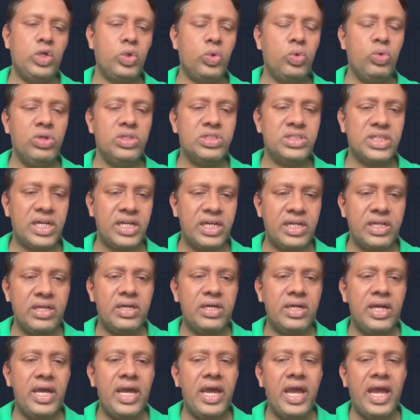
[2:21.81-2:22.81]
tools, and
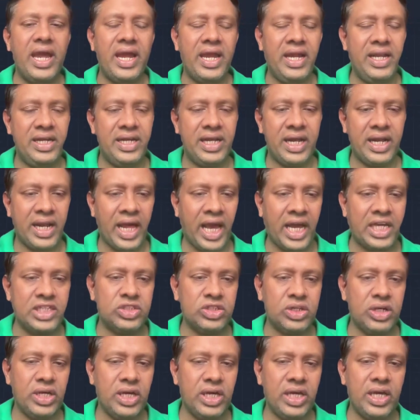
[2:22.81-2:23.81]
it can
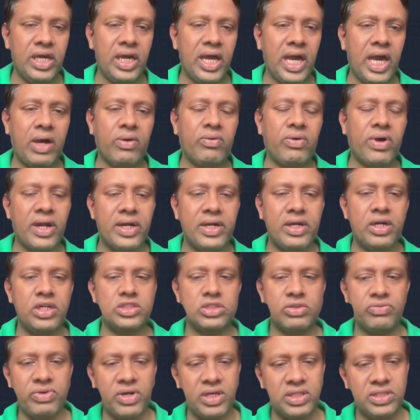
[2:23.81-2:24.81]
actually have
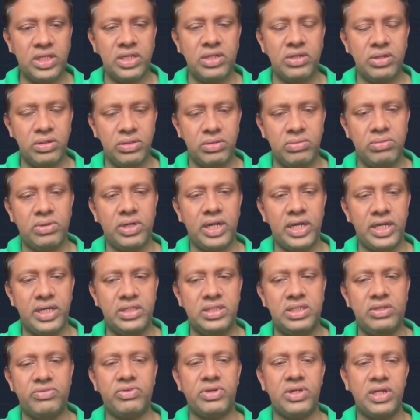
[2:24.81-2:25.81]
hundreds of other
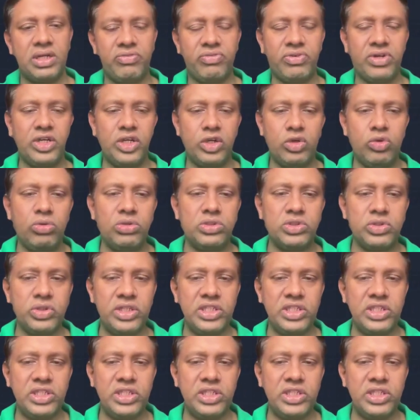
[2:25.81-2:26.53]
like different tools.